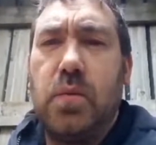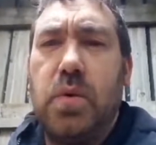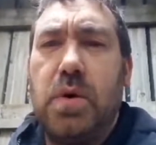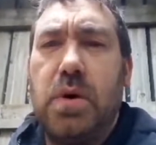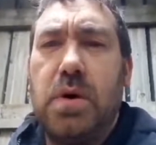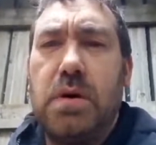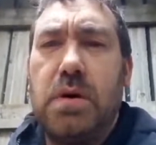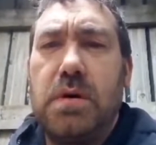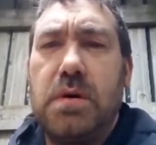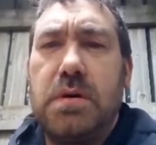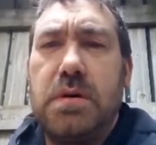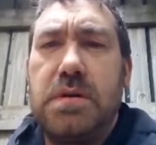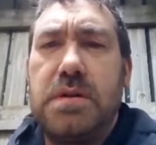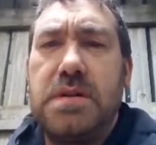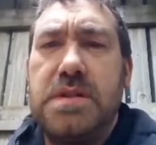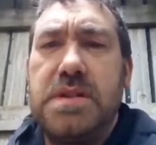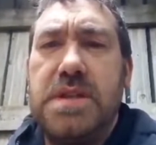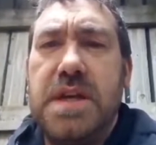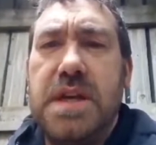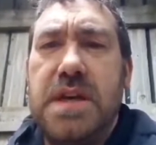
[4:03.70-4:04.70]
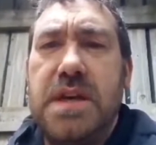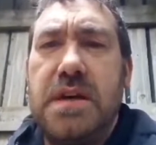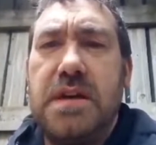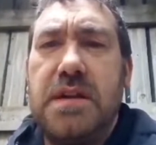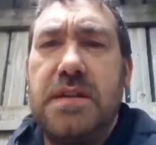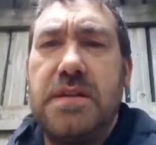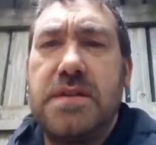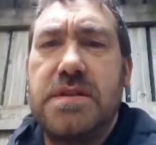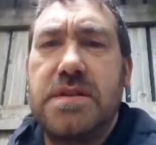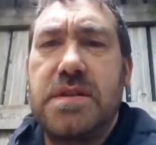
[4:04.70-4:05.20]
What? Zia,
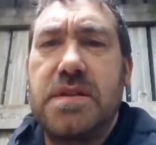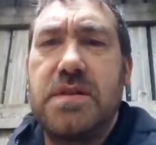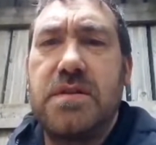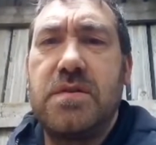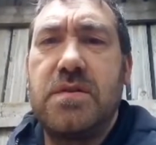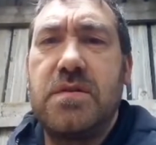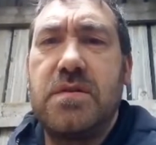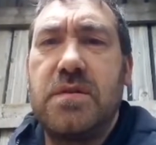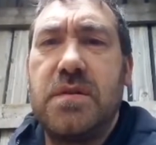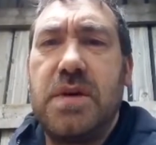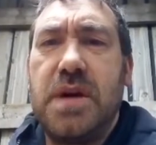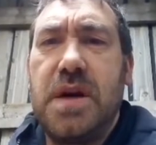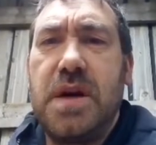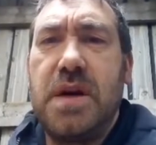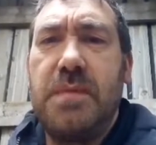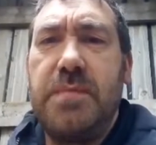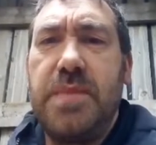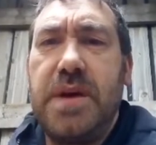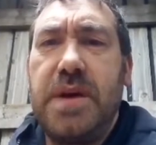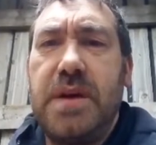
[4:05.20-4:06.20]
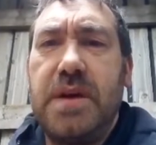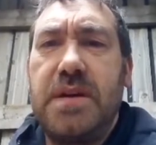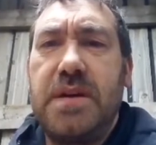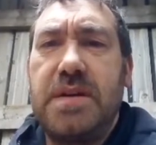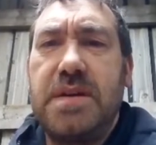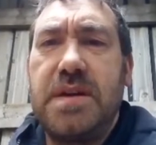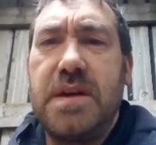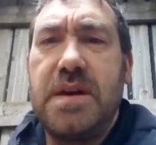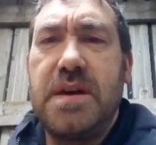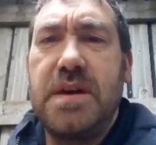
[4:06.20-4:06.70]
the school a bit
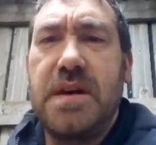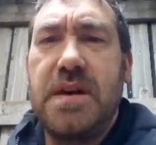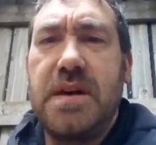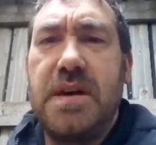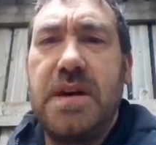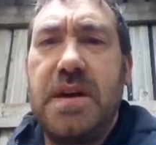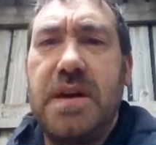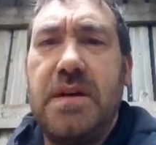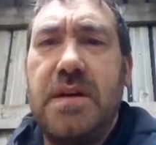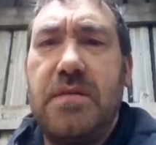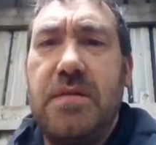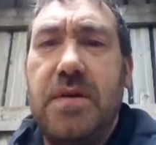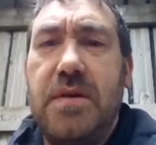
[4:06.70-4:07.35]
darker now.